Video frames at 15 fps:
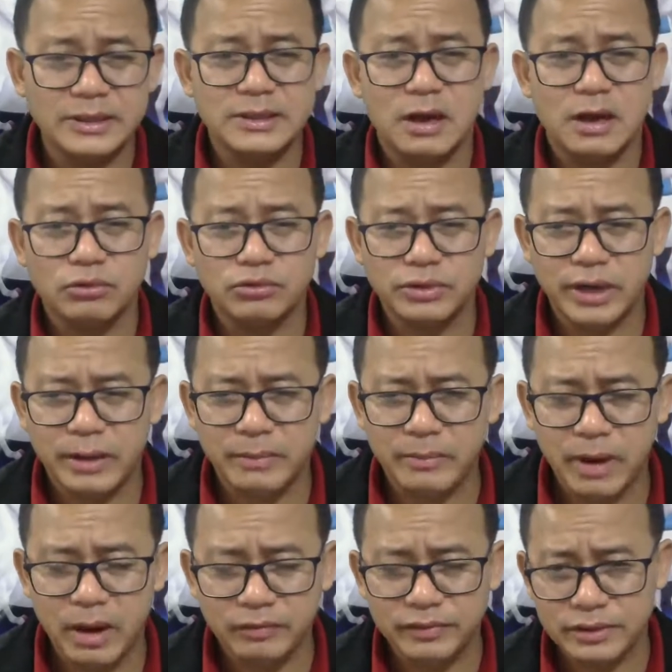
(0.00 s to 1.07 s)
outer
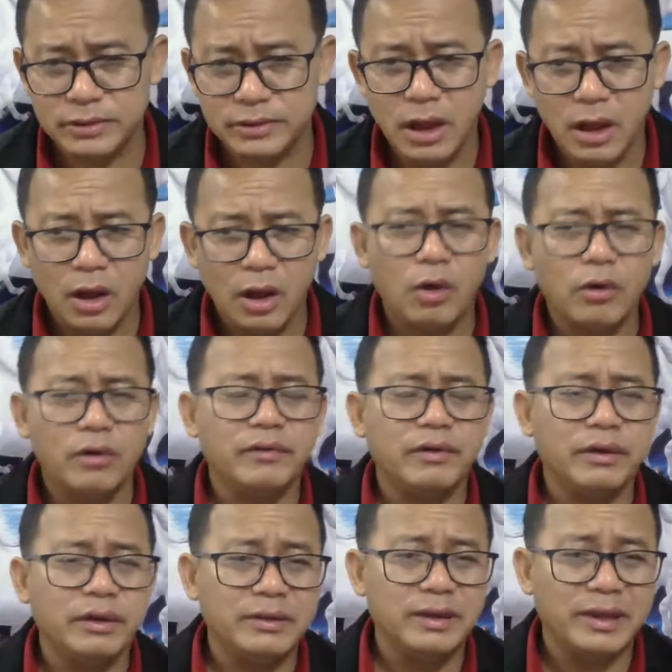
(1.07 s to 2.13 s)
environment. However, in
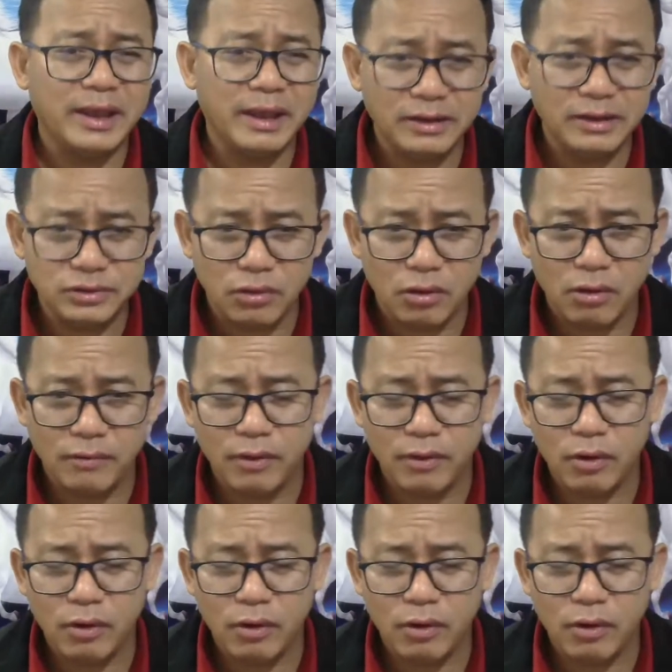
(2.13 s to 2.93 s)
the case of our